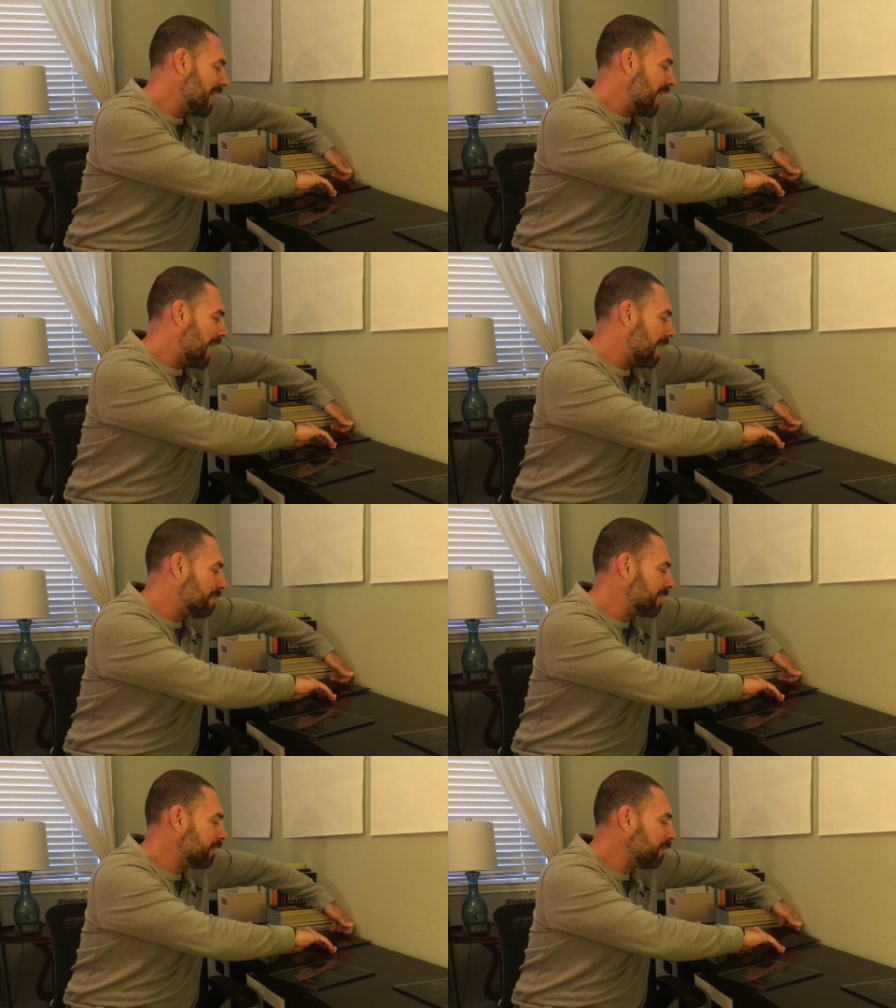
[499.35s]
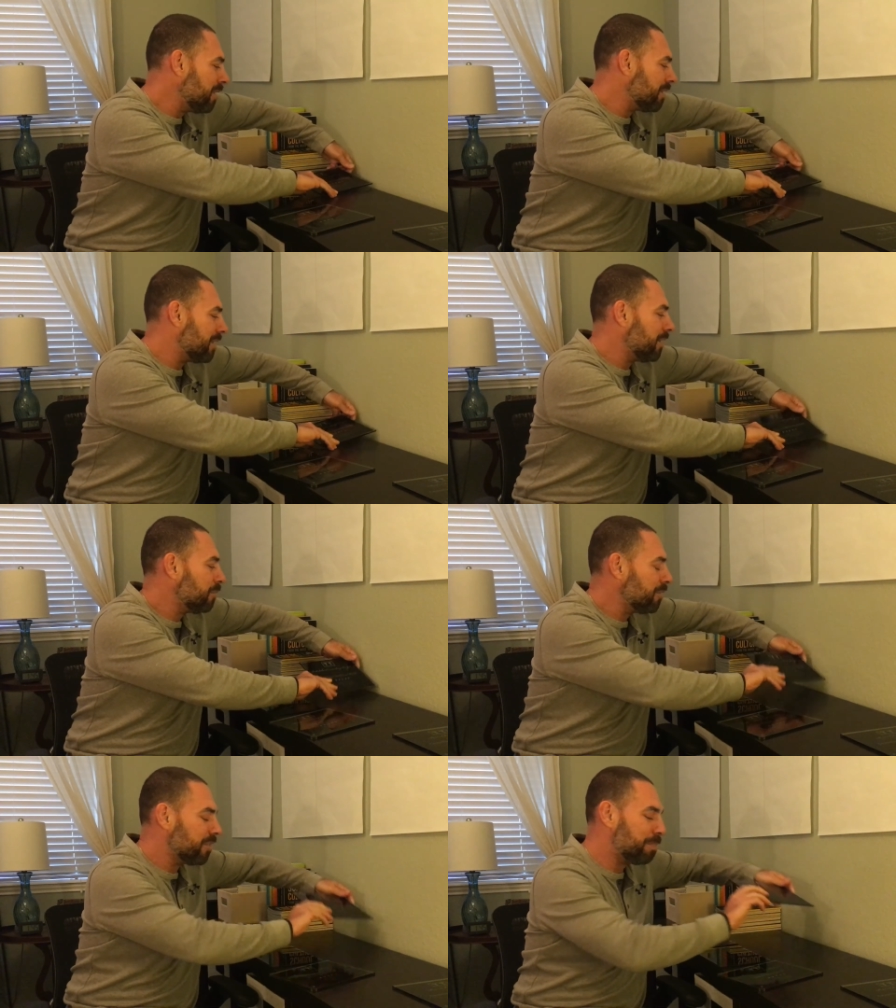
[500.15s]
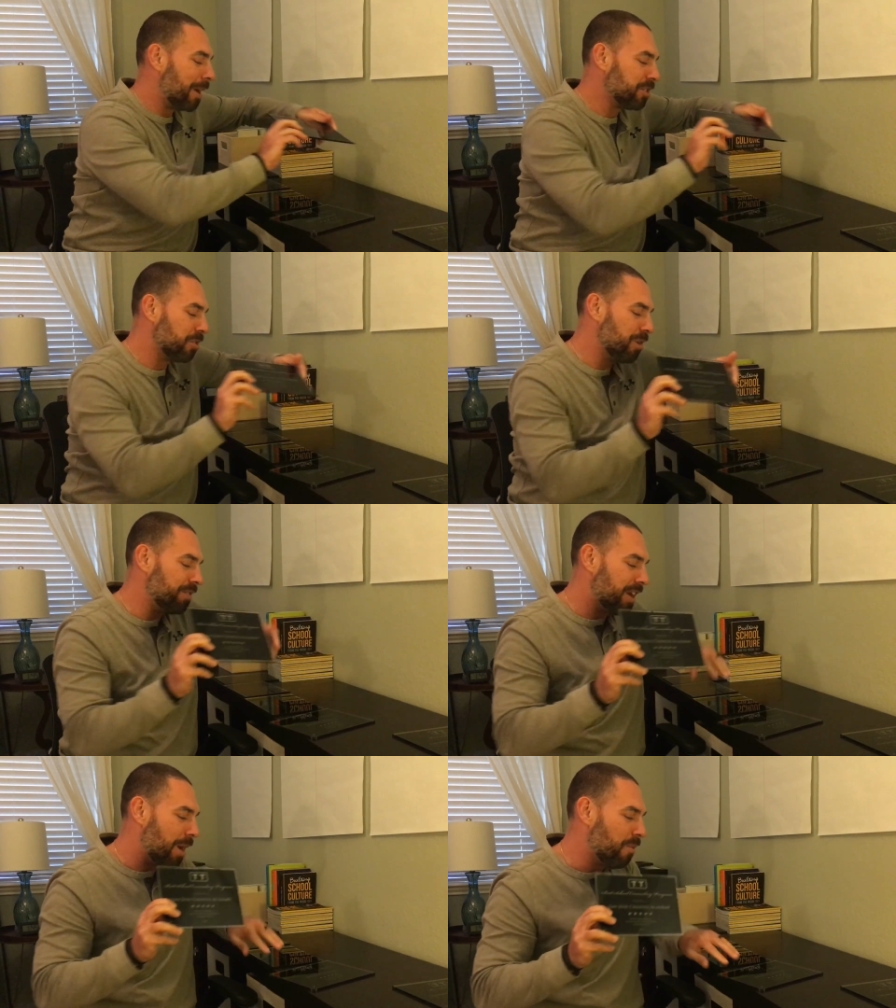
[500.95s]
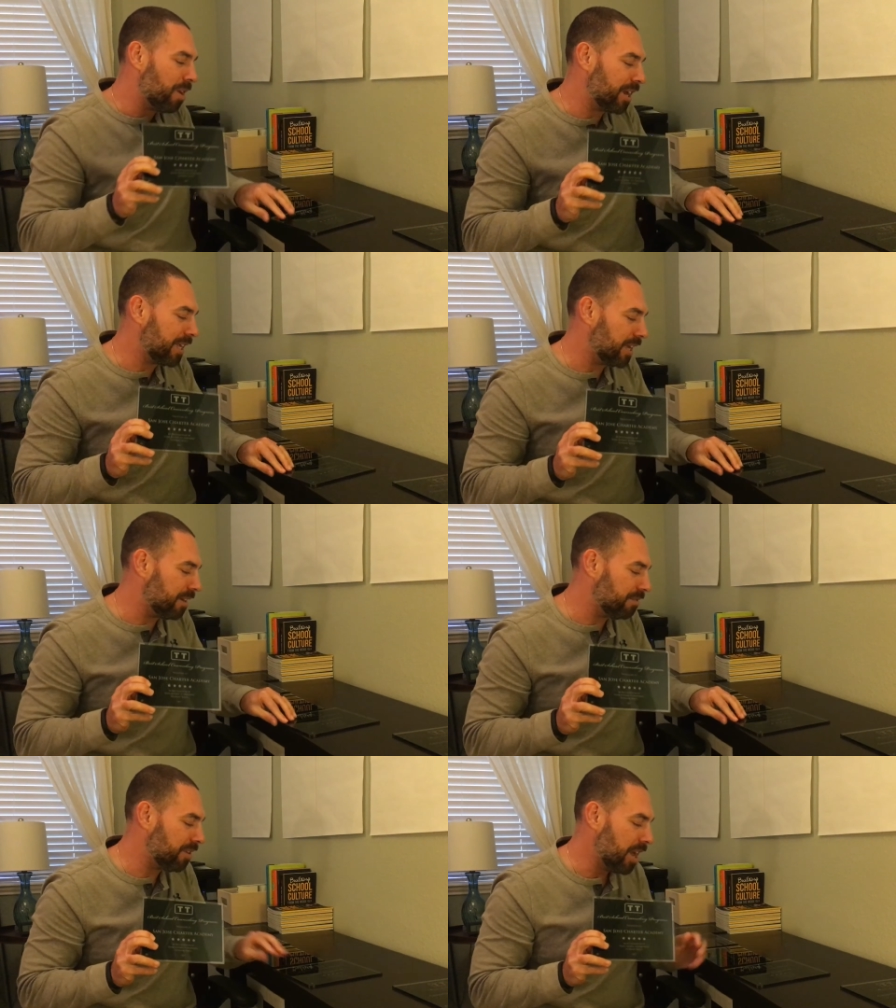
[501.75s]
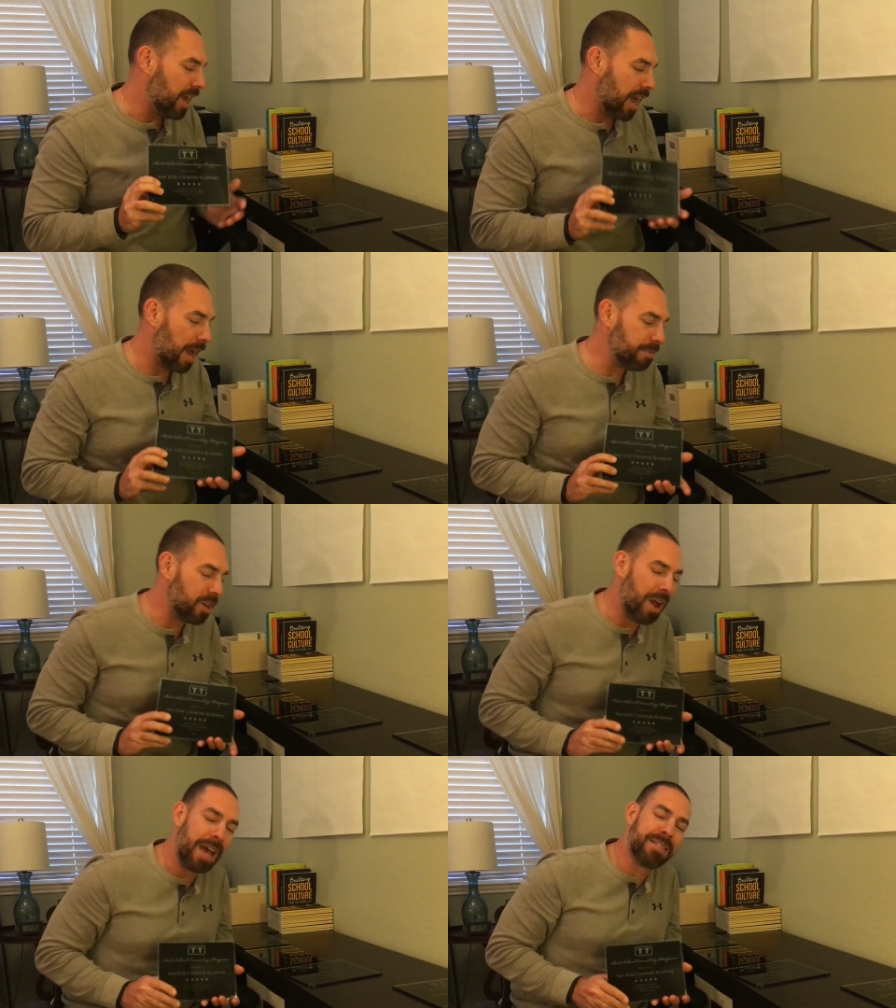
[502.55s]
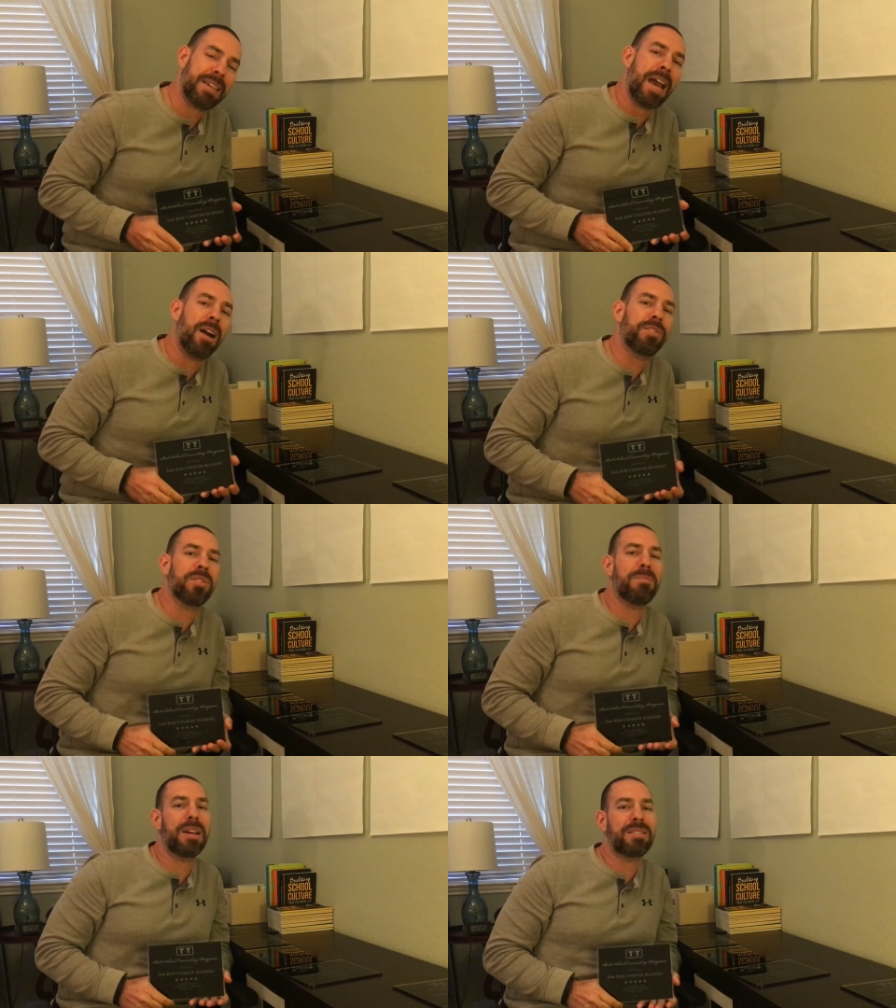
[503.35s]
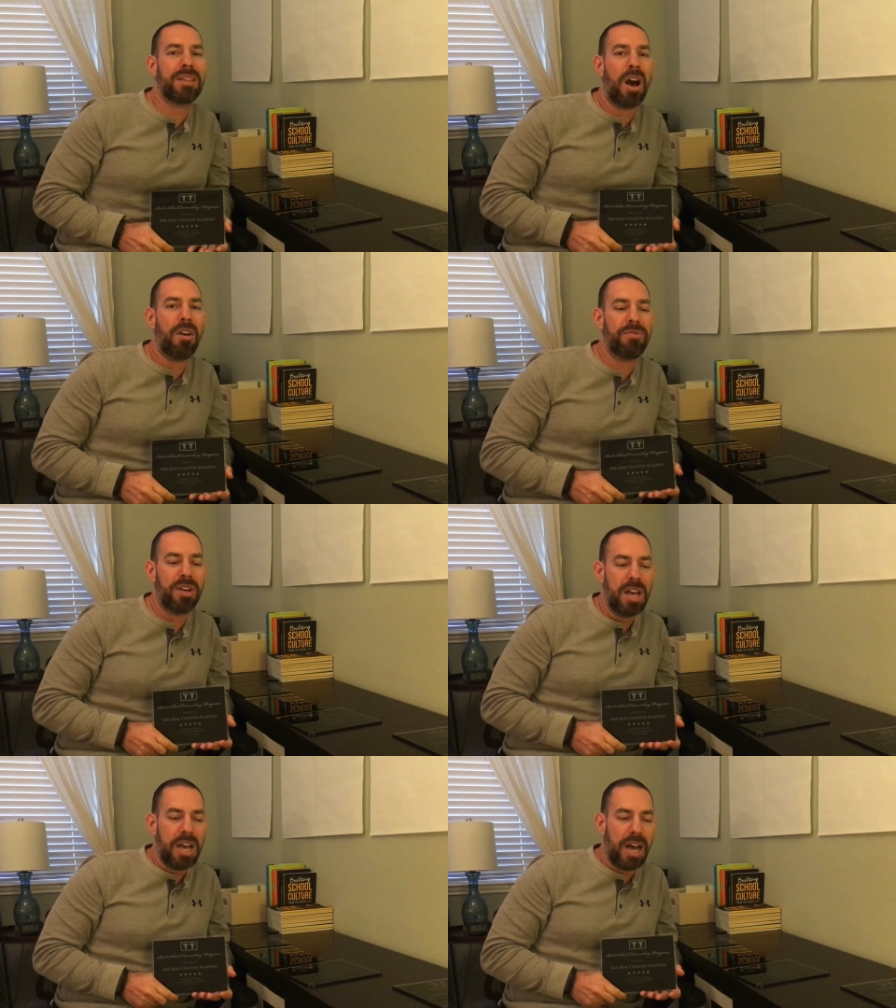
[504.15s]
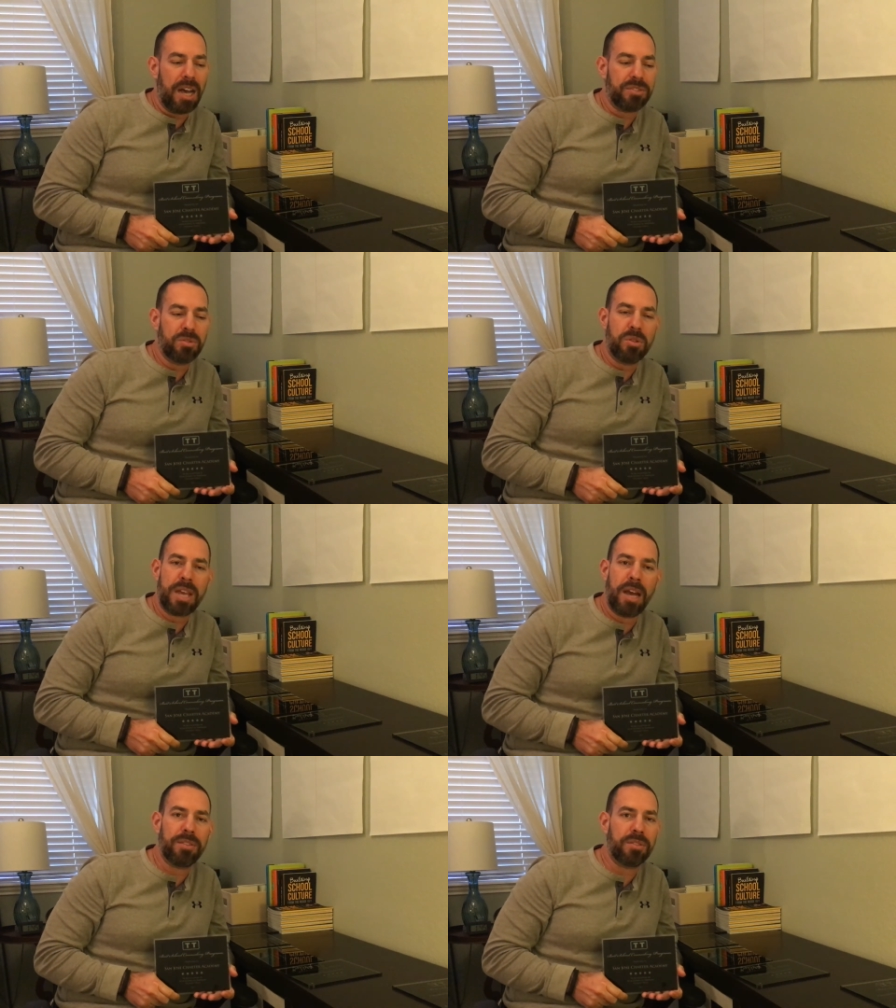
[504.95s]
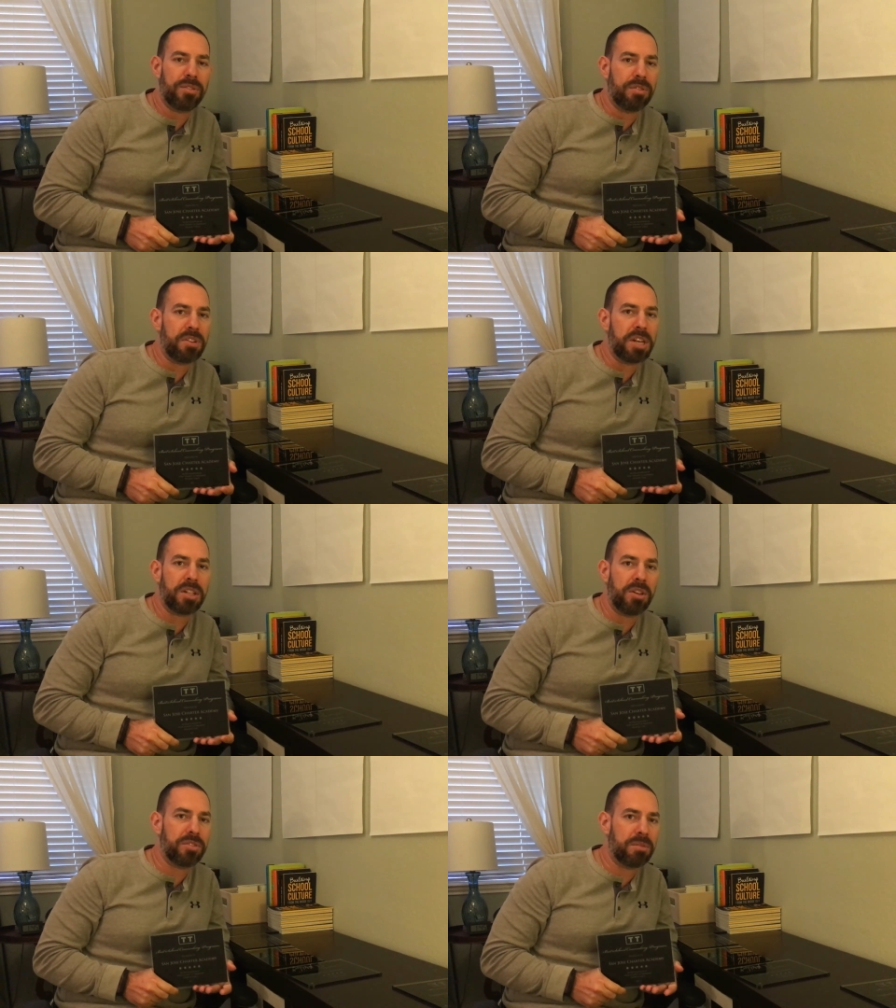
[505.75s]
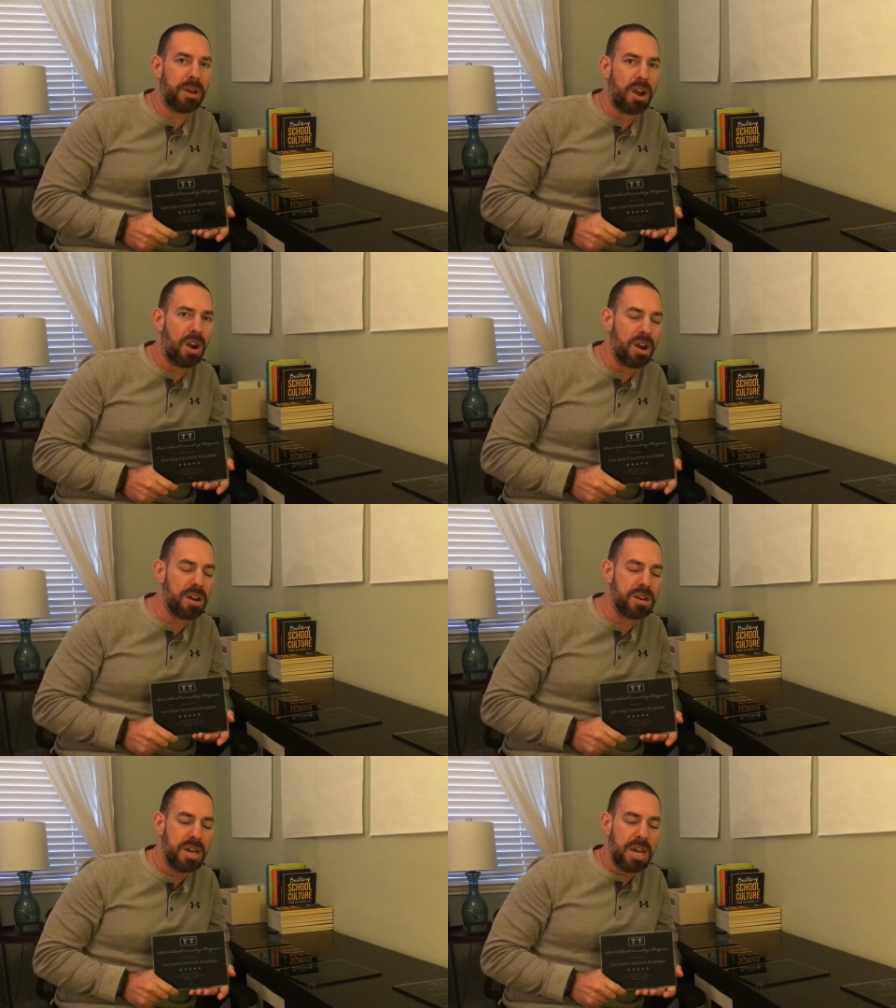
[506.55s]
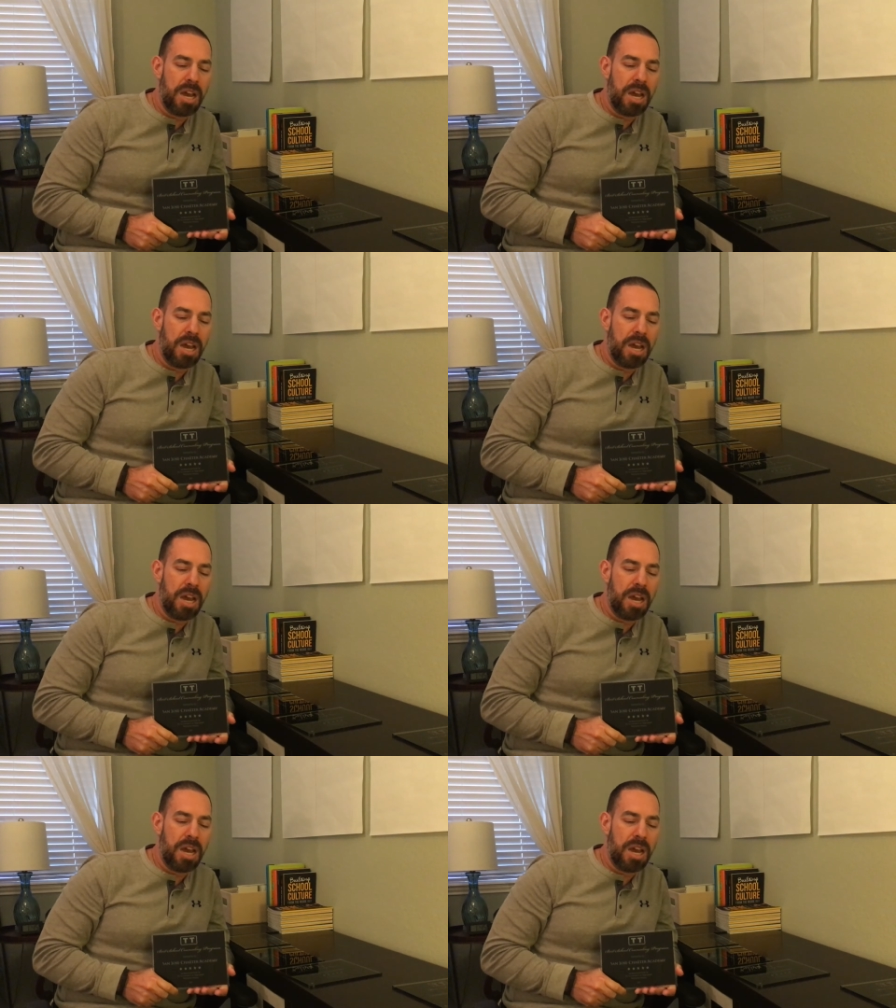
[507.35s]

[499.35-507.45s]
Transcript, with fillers: Uh, but this was, a, this was a special one that I wanted to give. Um, you know, as a counselor myself, uh, school counselors are very close to my heart.